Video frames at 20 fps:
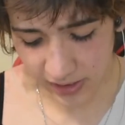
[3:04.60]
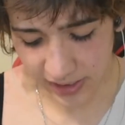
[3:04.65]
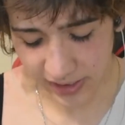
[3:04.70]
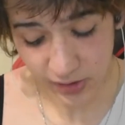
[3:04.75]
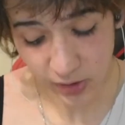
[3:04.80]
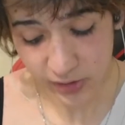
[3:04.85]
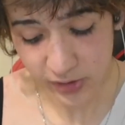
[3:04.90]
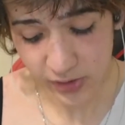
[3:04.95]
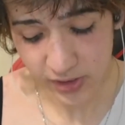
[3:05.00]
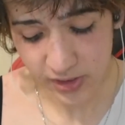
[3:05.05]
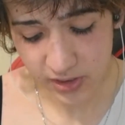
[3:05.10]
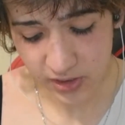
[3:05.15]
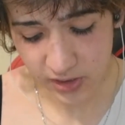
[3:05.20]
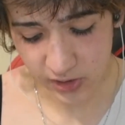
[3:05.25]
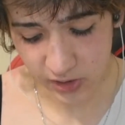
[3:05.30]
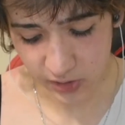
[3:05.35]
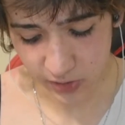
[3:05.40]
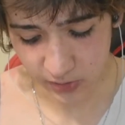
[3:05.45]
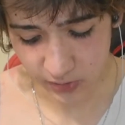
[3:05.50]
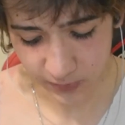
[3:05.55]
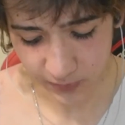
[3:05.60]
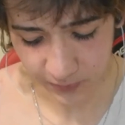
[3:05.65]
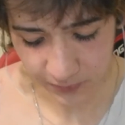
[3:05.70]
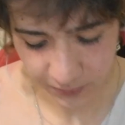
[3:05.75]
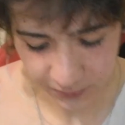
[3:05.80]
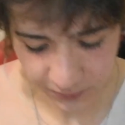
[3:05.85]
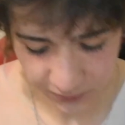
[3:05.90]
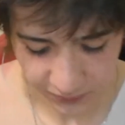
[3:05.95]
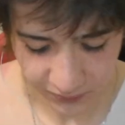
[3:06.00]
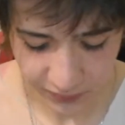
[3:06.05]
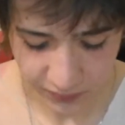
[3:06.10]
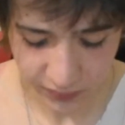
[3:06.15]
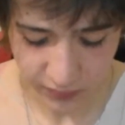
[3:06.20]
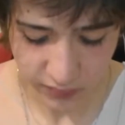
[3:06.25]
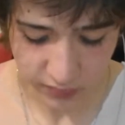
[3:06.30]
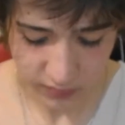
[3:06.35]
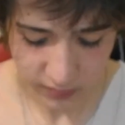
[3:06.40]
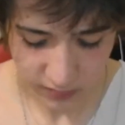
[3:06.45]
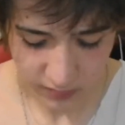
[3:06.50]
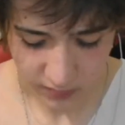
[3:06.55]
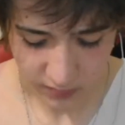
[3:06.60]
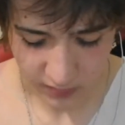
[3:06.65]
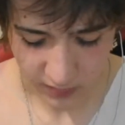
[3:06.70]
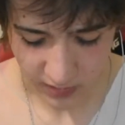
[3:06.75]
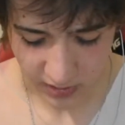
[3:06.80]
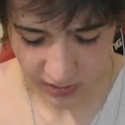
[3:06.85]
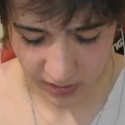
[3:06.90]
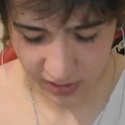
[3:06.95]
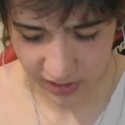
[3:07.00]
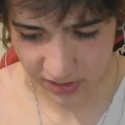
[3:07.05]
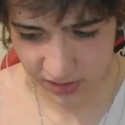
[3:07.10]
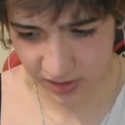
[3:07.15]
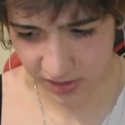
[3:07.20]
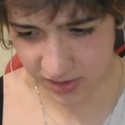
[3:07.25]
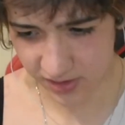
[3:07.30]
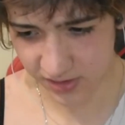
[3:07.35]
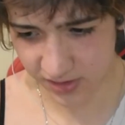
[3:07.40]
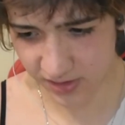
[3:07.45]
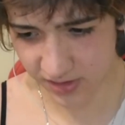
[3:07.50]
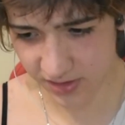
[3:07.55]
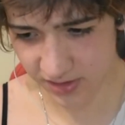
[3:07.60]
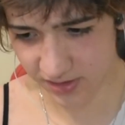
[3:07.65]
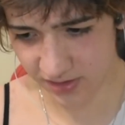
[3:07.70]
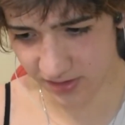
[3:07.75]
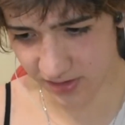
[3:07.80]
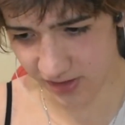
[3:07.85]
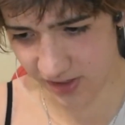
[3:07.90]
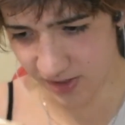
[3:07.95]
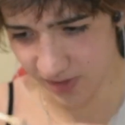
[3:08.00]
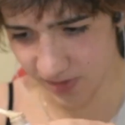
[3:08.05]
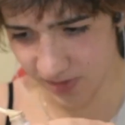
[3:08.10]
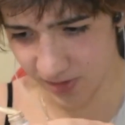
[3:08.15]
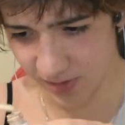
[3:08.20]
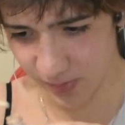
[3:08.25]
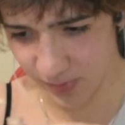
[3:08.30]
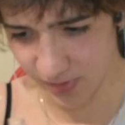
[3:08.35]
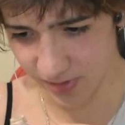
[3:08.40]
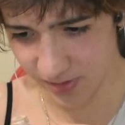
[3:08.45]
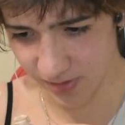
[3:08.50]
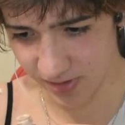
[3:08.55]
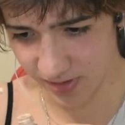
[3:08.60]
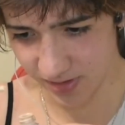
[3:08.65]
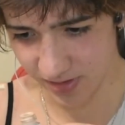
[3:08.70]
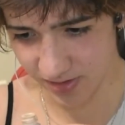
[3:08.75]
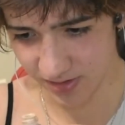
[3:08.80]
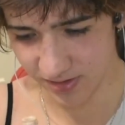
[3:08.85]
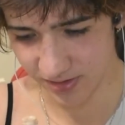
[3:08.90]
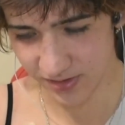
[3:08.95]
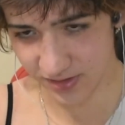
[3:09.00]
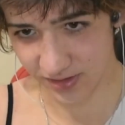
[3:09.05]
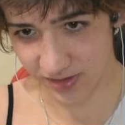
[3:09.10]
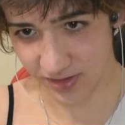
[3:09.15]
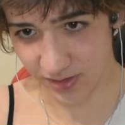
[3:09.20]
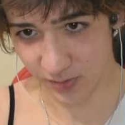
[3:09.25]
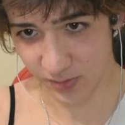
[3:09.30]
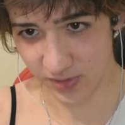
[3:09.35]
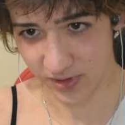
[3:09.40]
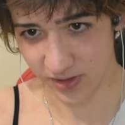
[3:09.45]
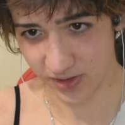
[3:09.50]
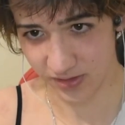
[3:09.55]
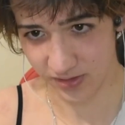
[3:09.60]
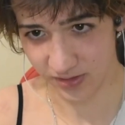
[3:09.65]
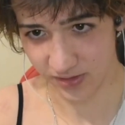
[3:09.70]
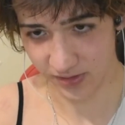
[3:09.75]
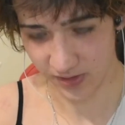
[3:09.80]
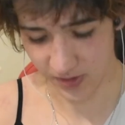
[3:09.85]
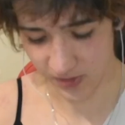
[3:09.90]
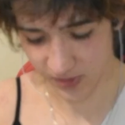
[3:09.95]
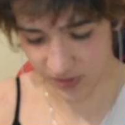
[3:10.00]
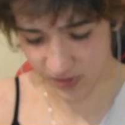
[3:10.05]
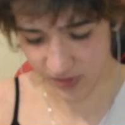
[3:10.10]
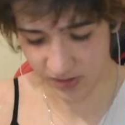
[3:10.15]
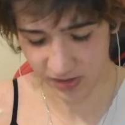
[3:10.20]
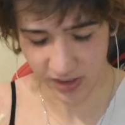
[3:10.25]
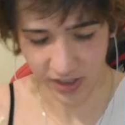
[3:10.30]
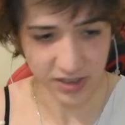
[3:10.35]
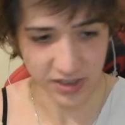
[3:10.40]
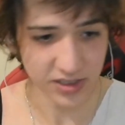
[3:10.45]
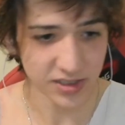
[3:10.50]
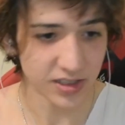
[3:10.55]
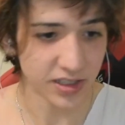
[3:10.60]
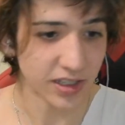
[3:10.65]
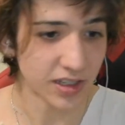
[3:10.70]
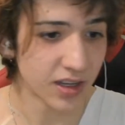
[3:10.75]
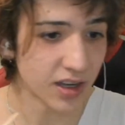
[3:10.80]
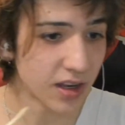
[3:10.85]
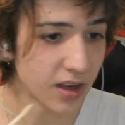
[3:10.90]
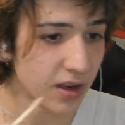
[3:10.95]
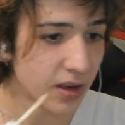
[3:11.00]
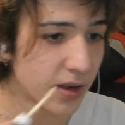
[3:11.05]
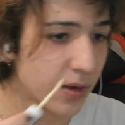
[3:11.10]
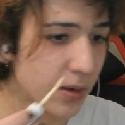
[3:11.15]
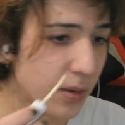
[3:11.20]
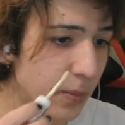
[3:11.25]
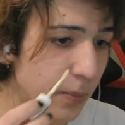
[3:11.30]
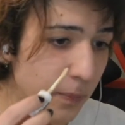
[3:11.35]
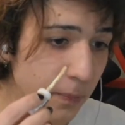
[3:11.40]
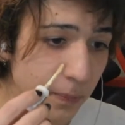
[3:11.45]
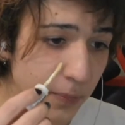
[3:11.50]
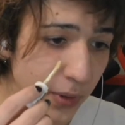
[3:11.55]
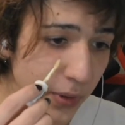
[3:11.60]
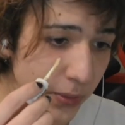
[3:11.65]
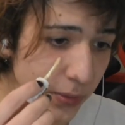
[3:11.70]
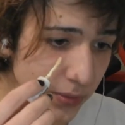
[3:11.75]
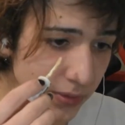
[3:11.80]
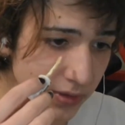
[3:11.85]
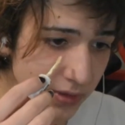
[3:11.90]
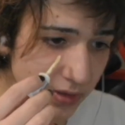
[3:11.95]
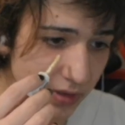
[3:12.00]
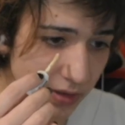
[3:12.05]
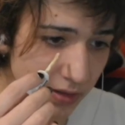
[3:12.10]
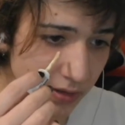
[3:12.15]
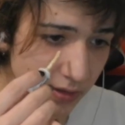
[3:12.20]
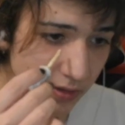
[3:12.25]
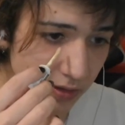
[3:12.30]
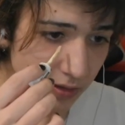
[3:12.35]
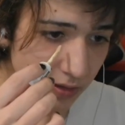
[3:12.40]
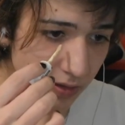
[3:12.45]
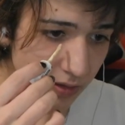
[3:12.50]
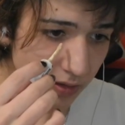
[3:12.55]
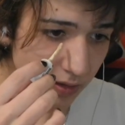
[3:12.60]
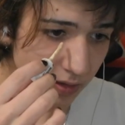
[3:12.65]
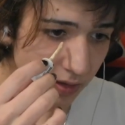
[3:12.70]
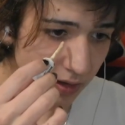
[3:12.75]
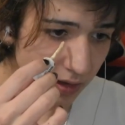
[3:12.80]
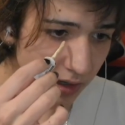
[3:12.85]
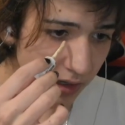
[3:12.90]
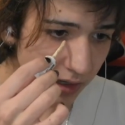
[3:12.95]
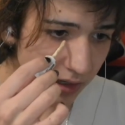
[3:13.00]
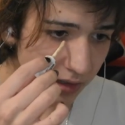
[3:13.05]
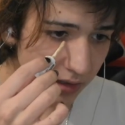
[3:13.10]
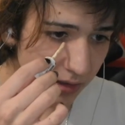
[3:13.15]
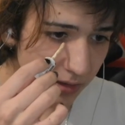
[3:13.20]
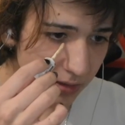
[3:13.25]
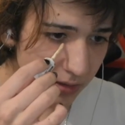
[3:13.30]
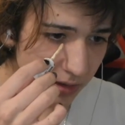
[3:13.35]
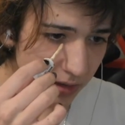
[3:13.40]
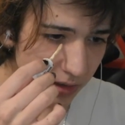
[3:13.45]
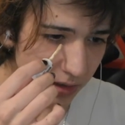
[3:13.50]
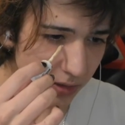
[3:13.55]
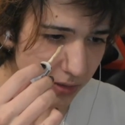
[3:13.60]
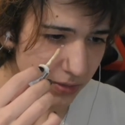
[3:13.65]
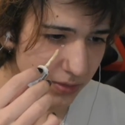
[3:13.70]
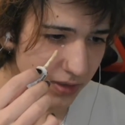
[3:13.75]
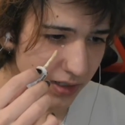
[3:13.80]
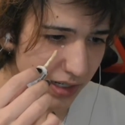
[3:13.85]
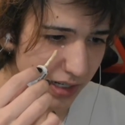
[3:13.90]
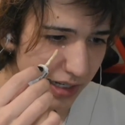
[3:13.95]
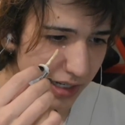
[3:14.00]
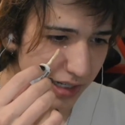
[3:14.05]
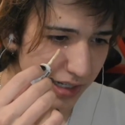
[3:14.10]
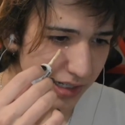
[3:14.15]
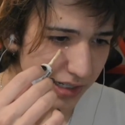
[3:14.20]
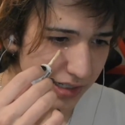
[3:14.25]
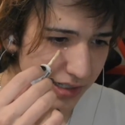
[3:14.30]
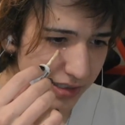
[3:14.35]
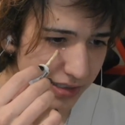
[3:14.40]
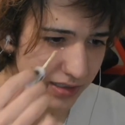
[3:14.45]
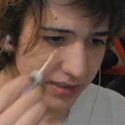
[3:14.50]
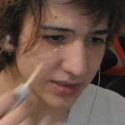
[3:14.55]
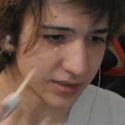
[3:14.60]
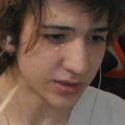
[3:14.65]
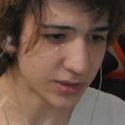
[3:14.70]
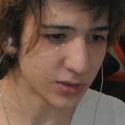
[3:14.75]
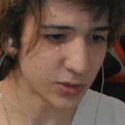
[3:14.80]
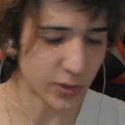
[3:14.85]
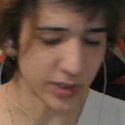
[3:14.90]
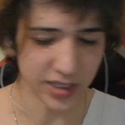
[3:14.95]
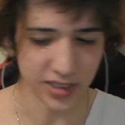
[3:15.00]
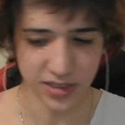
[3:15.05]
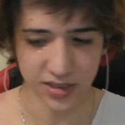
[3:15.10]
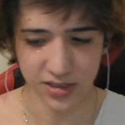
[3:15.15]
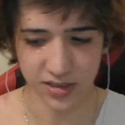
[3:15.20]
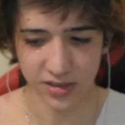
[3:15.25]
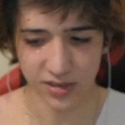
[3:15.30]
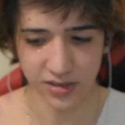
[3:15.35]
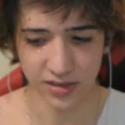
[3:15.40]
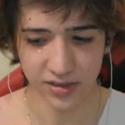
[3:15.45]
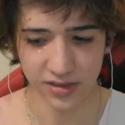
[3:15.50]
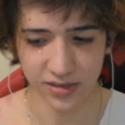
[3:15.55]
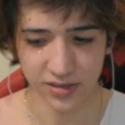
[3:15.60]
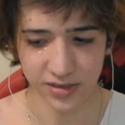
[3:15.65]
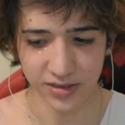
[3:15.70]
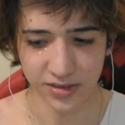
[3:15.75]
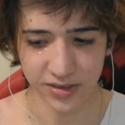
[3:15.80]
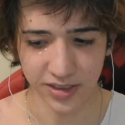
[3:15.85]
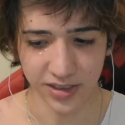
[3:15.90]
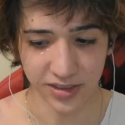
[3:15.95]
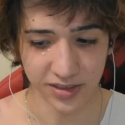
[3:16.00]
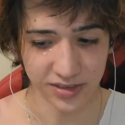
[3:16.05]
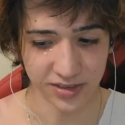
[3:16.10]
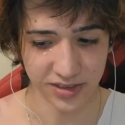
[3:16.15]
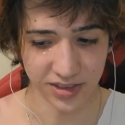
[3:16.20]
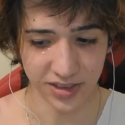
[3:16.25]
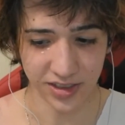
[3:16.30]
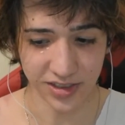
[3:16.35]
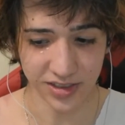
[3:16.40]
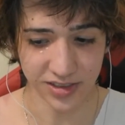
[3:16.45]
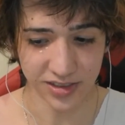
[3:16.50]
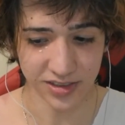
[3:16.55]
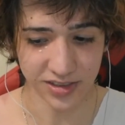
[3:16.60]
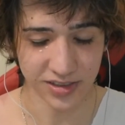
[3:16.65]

all you need to do is just get a little bit, right? It comes like this. And just like poke at your own eye twice, right? See this?